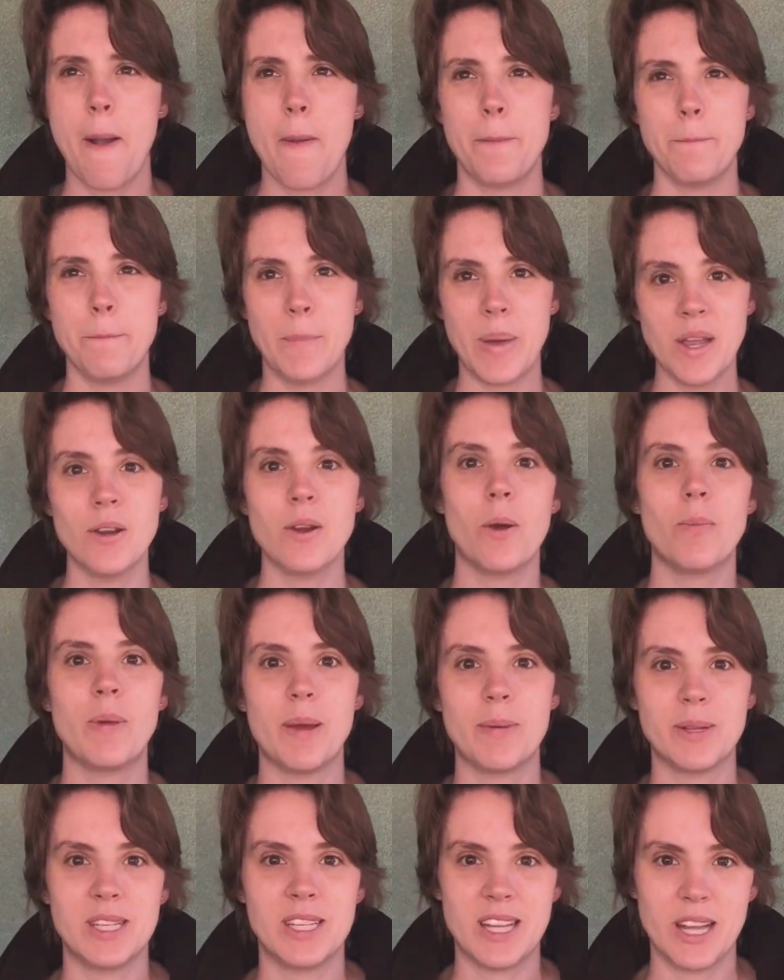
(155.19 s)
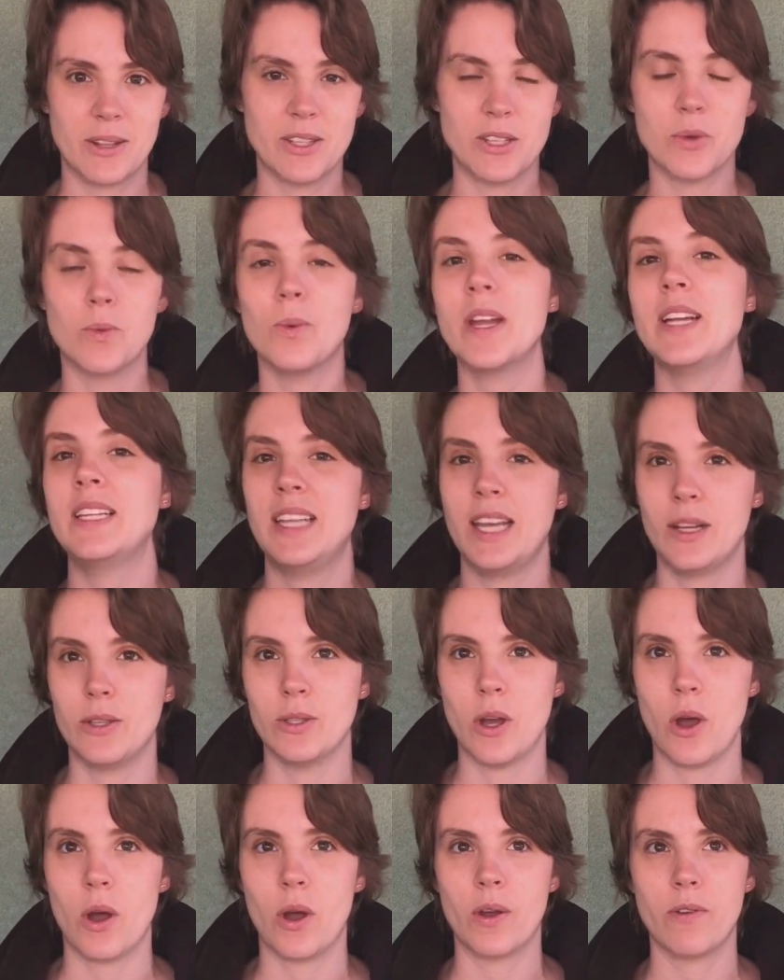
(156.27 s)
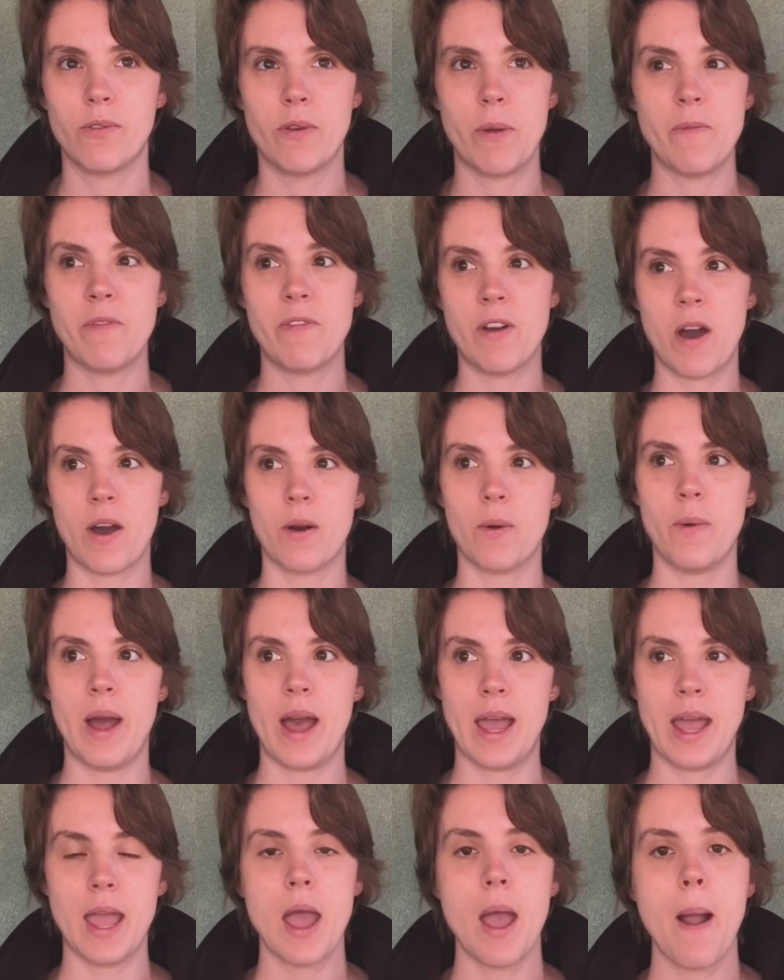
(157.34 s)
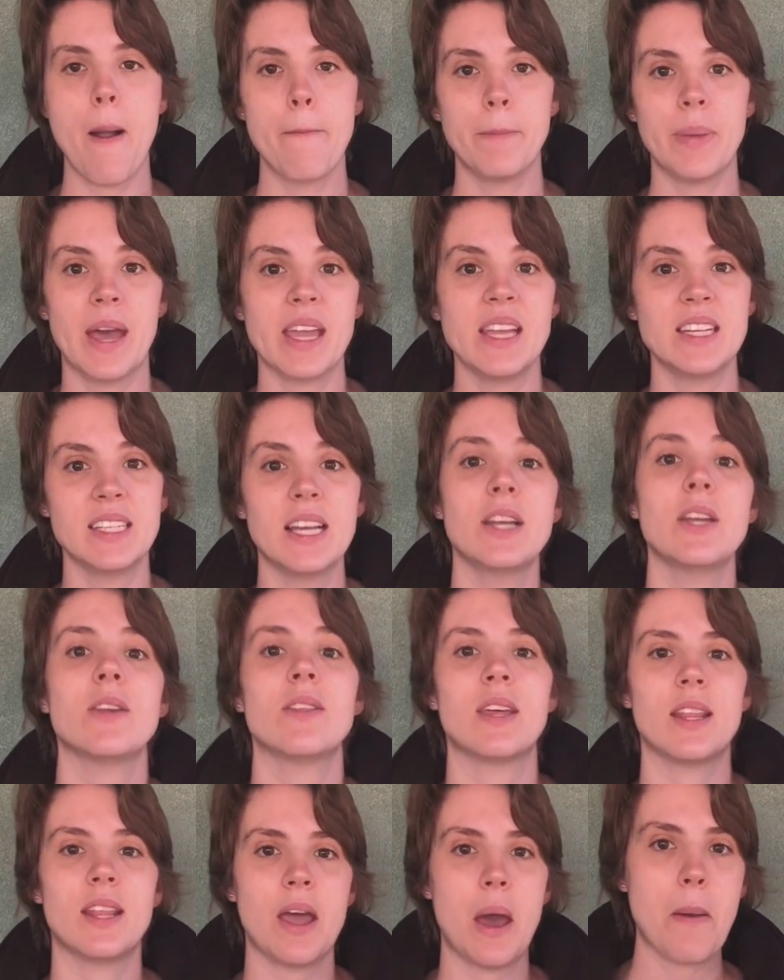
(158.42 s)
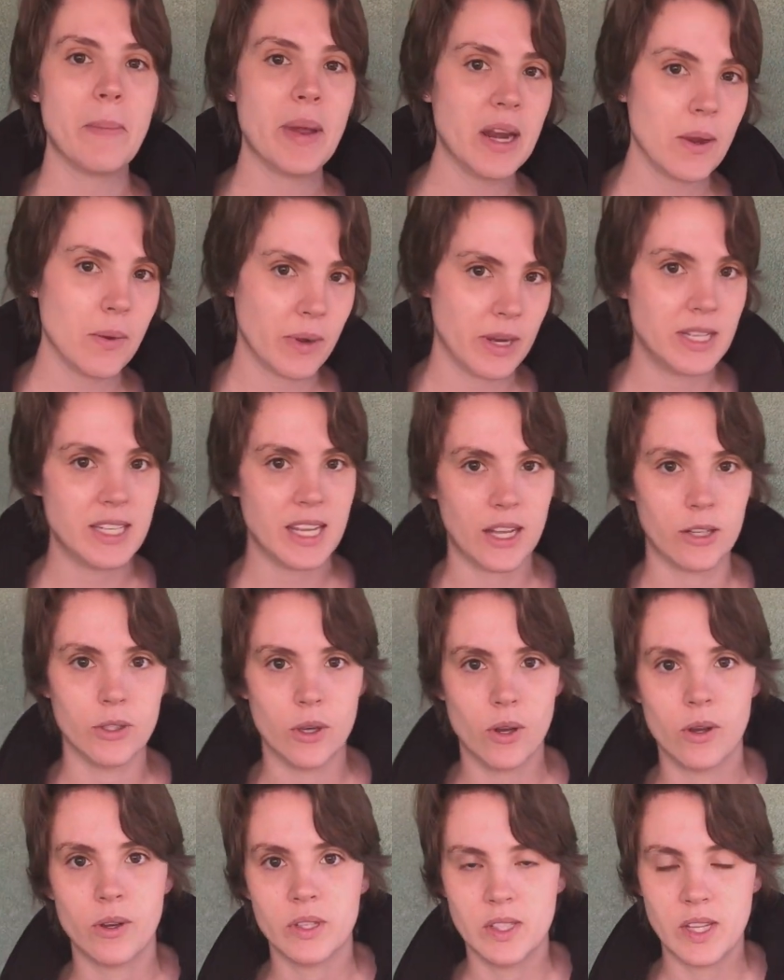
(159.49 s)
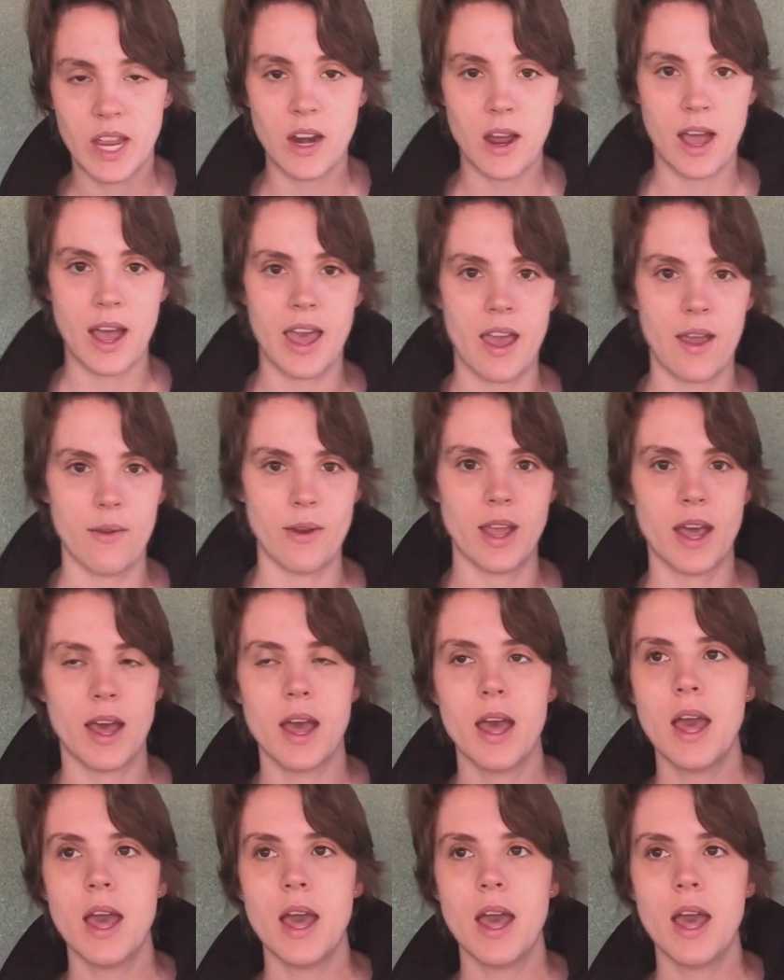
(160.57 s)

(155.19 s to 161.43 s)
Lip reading: You might not be able to tell it's a red-tailed hawk from far away, but I can tell you that there are many red-tailed hawks in our area.